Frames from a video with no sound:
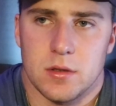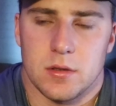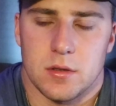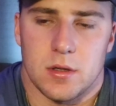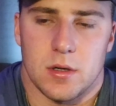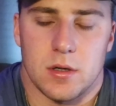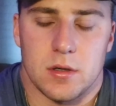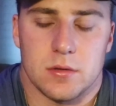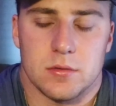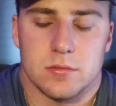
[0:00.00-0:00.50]

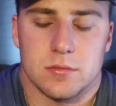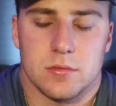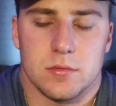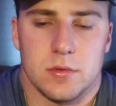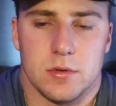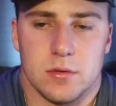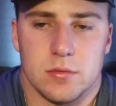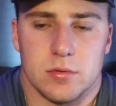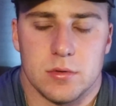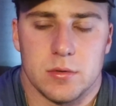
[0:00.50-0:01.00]
you know,
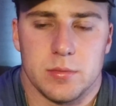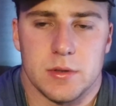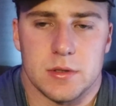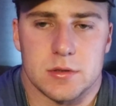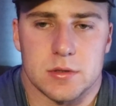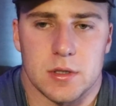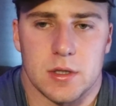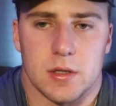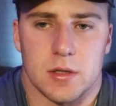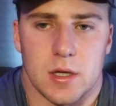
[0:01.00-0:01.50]
you will be
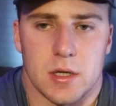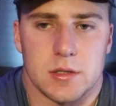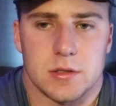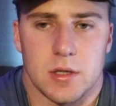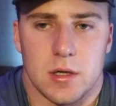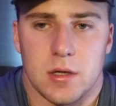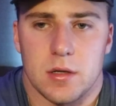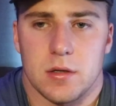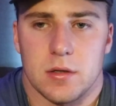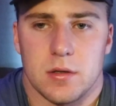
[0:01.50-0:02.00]
treated like
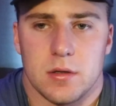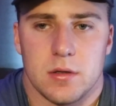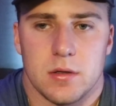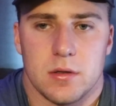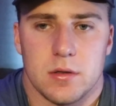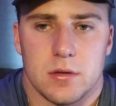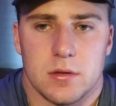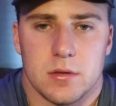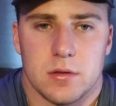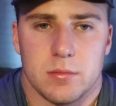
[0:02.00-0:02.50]
shit
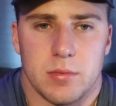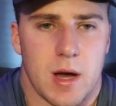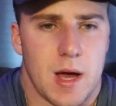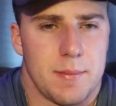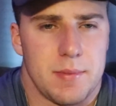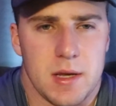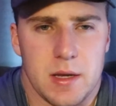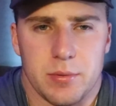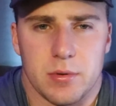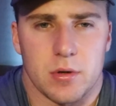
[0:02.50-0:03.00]

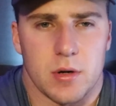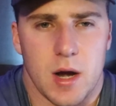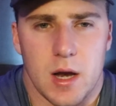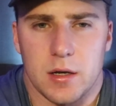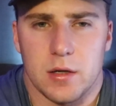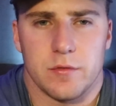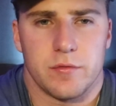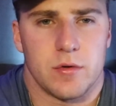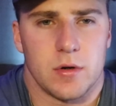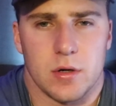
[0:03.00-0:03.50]
by people
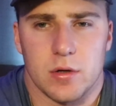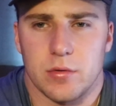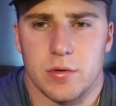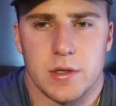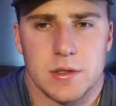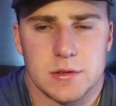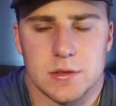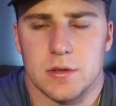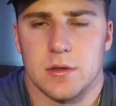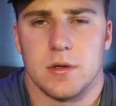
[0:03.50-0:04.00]
around you for no
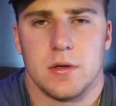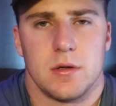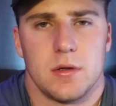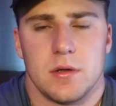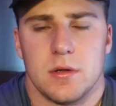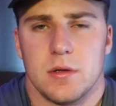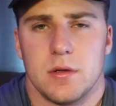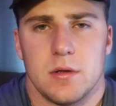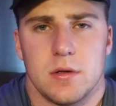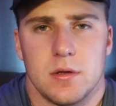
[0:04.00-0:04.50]
reason.
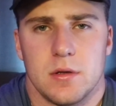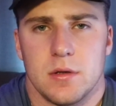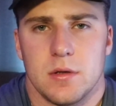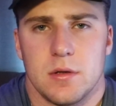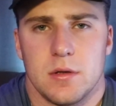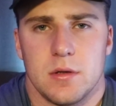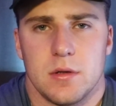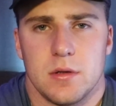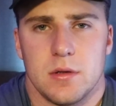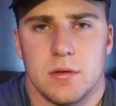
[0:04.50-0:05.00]

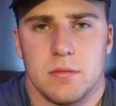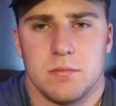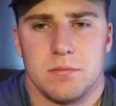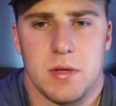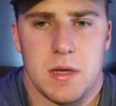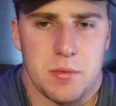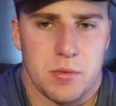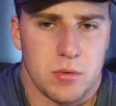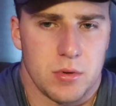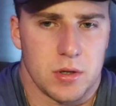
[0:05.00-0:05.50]

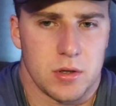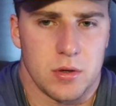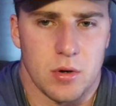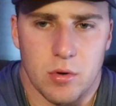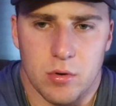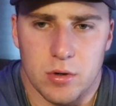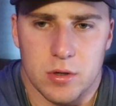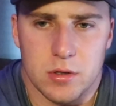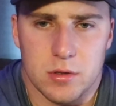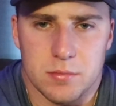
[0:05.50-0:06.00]
People will
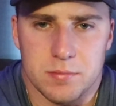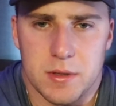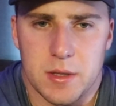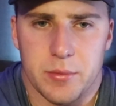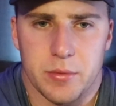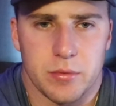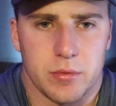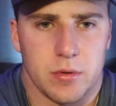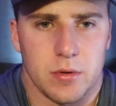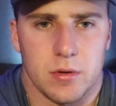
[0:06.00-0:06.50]
ignore you.
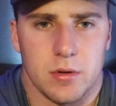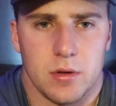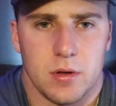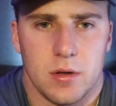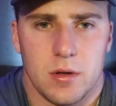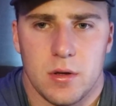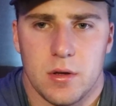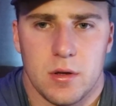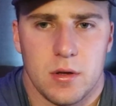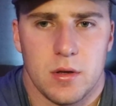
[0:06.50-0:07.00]
People will
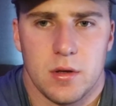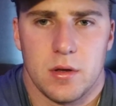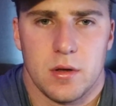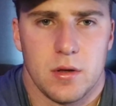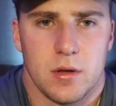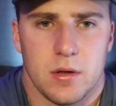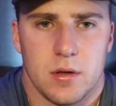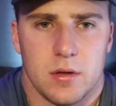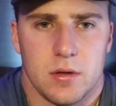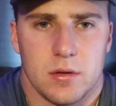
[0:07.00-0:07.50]

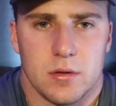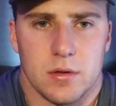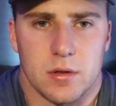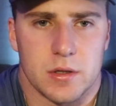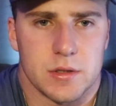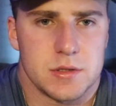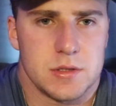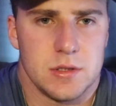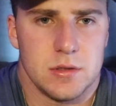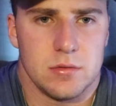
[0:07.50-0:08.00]

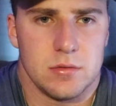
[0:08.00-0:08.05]
look at